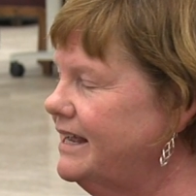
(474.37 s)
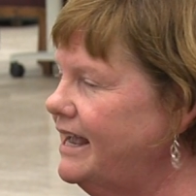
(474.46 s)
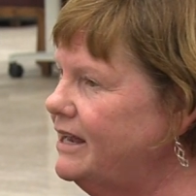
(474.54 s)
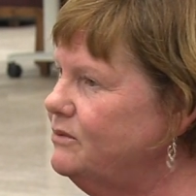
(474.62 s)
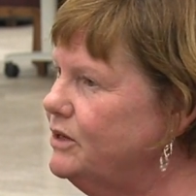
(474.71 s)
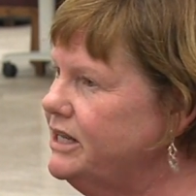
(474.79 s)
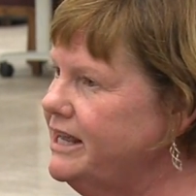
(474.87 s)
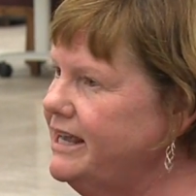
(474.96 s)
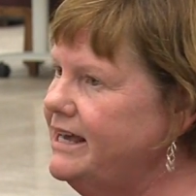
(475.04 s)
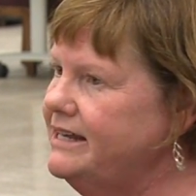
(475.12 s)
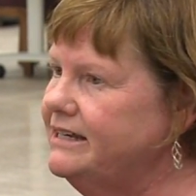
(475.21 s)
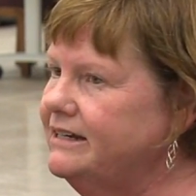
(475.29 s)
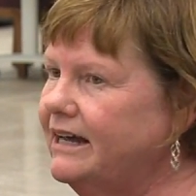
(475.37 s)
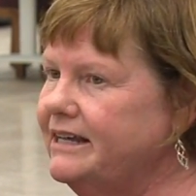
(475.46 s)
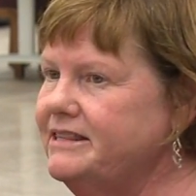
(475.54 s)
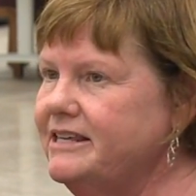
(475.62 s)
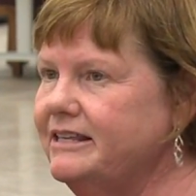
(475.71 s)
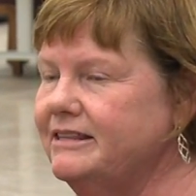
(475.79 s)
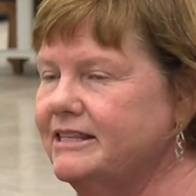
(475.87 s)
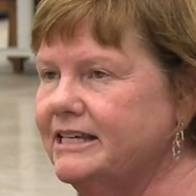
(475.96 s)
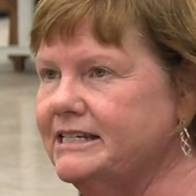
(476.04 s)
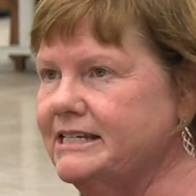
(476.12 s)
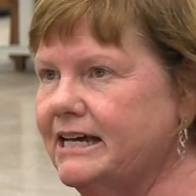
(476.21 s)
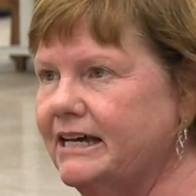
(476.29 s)
And we can, and I think
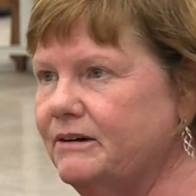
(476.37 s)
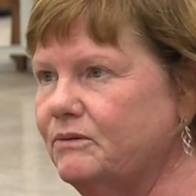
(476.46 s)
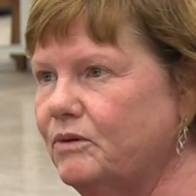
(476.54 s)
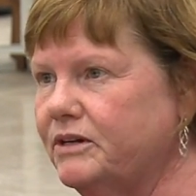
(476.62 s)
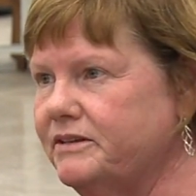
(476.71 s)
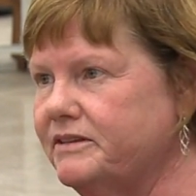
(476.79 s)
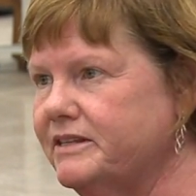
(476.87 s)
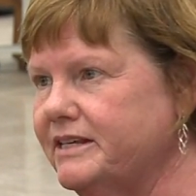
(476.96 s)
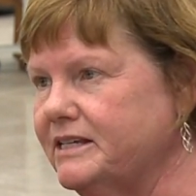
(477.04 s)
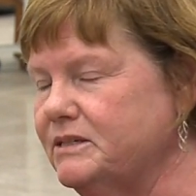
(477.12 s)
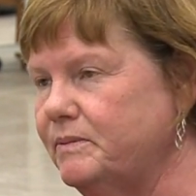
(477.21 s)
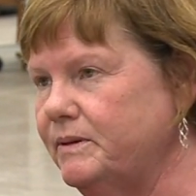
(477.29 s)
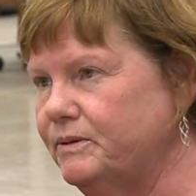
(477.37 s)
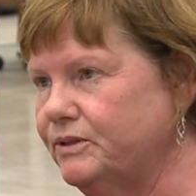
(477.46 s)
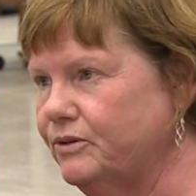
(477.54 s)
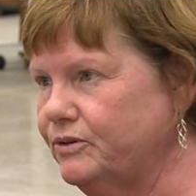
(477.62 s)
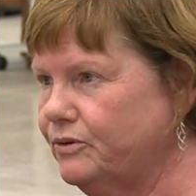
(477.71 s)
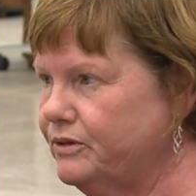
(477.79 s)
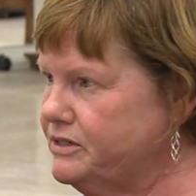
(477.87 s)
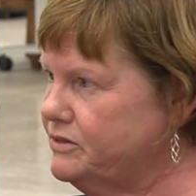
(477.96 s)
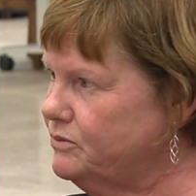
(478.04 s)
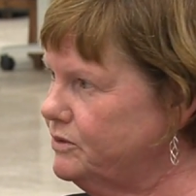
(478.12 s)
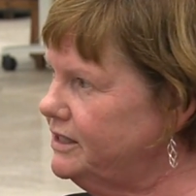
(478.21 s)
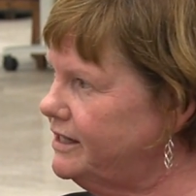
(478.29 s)
that uh, one of the things people don't always
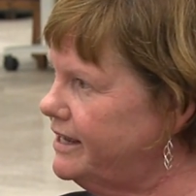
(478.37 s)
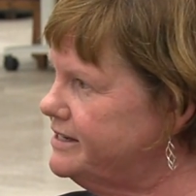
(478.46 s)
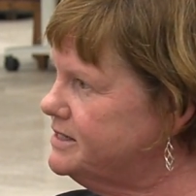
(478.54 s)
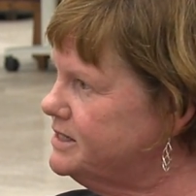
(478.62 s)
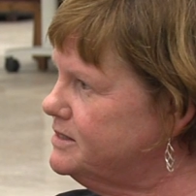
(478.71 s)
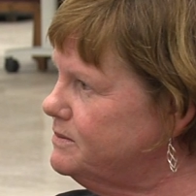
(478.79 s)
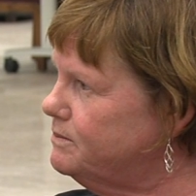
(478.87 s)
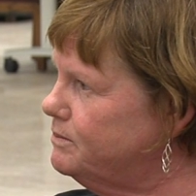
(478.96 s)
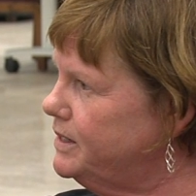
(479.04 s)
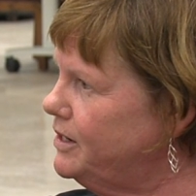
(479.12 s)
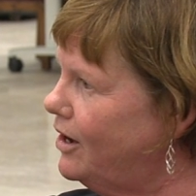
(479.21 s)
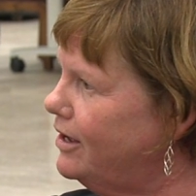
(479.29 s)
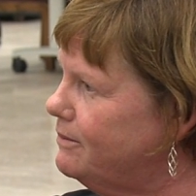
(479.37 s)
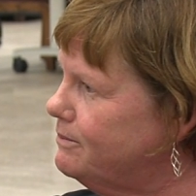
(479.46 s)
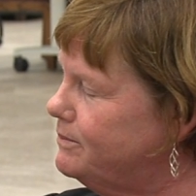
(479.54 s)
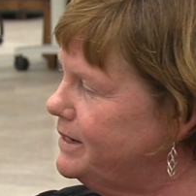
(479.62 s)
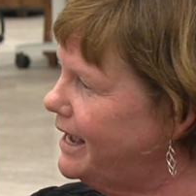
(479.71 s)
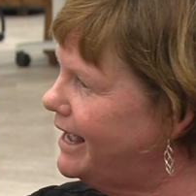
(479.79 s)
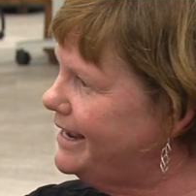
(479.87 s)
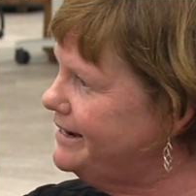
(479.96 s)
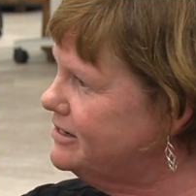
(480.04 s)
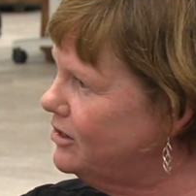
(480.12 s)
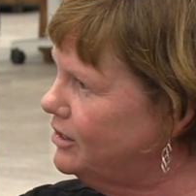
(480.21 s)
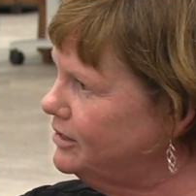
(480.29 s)
realize is beyond,
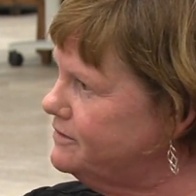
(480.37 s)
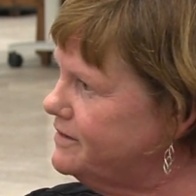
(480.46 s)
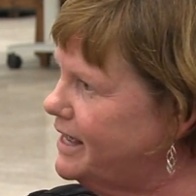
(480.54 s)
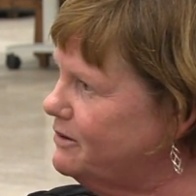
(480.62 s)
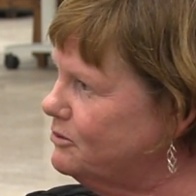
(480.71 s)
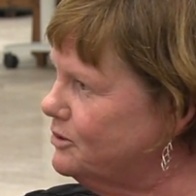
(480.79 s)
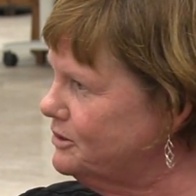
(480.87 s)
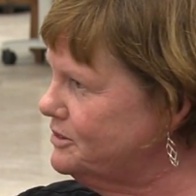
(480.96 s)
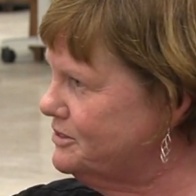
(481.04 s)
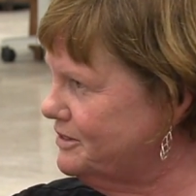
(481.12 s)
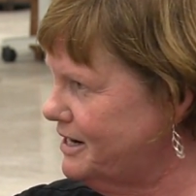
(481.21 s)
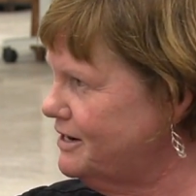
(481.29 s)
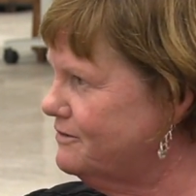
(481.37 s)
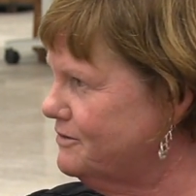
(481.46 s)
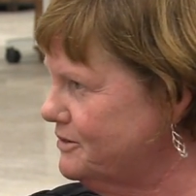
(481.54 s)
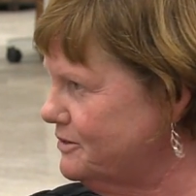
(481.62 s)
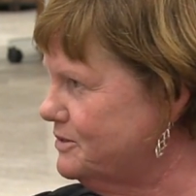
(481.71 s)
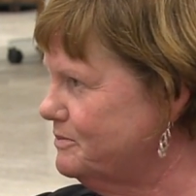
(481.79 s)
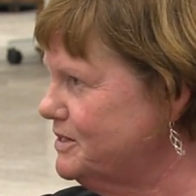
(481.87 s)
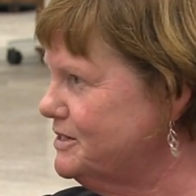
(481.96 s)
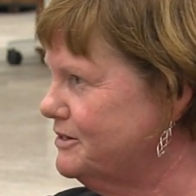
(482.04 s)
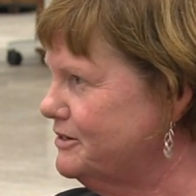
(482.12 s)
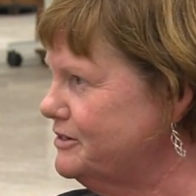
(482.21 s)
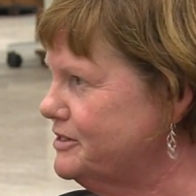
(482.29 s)
behind all of that work to care for those
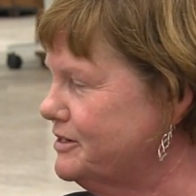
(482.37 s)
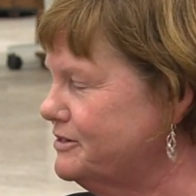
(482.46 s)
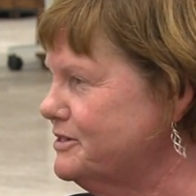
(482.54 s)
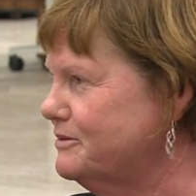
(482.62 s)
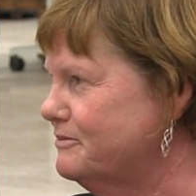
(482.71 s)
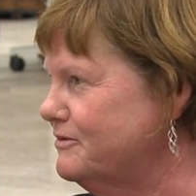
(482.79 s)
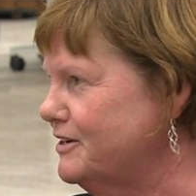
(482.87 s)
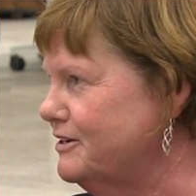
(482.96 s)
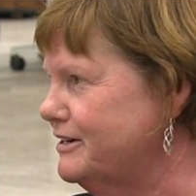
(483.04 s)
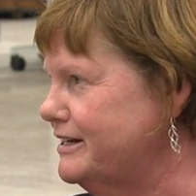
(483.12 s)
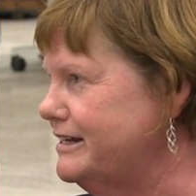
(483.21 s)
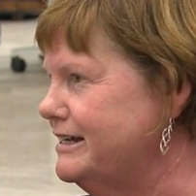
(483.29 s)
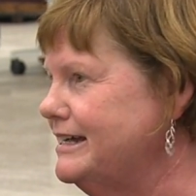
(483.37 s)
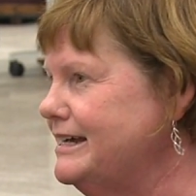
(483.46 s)
materials are some very,